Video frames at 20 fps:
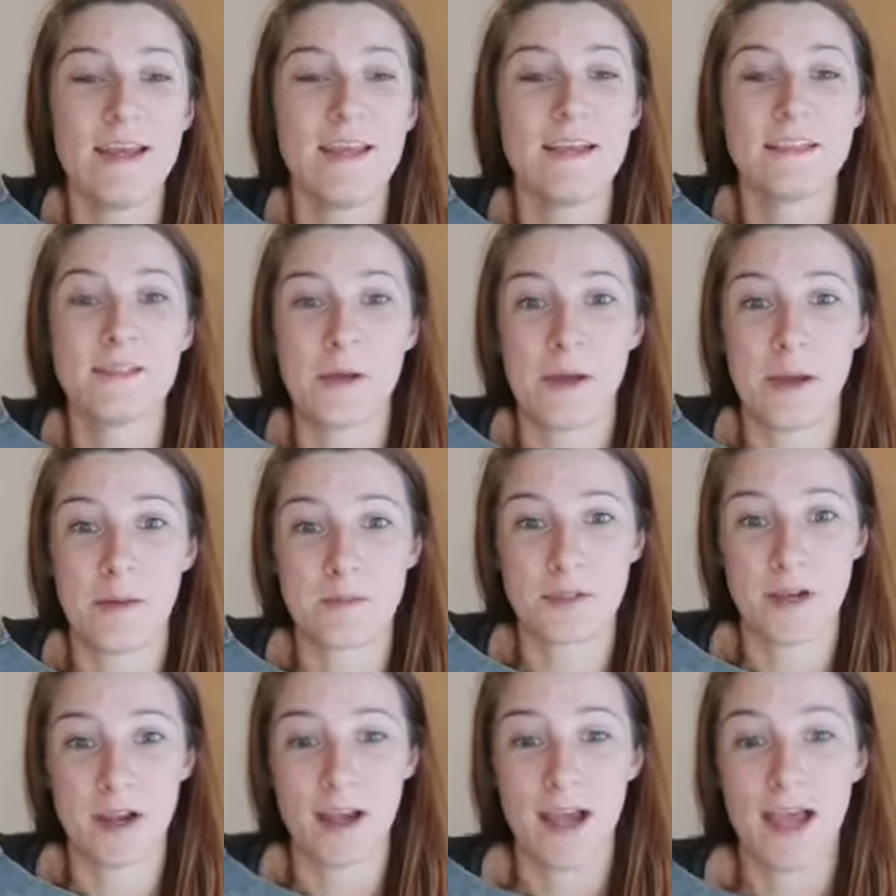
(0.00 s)
So I'm
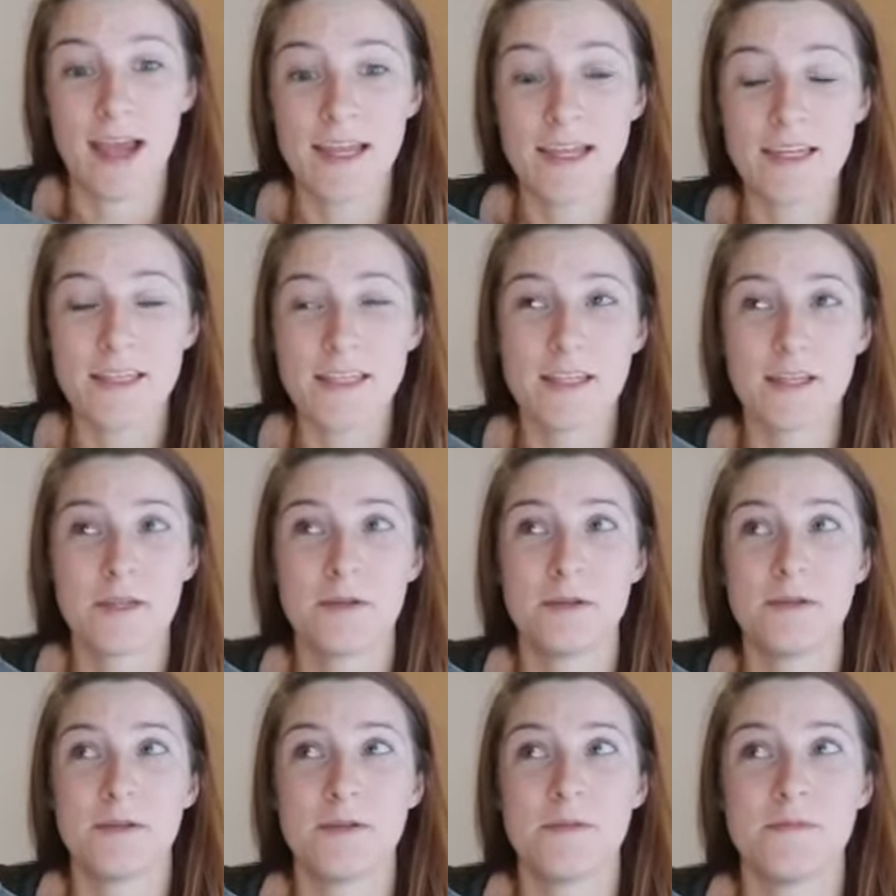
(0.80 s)
trying
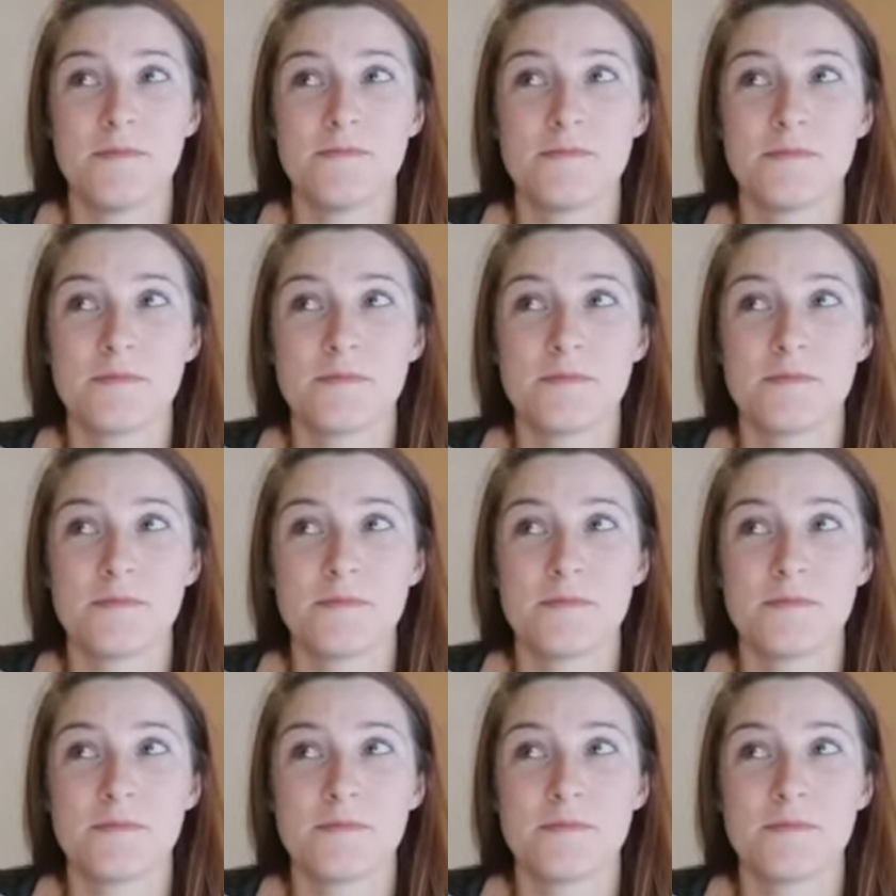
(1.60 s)
to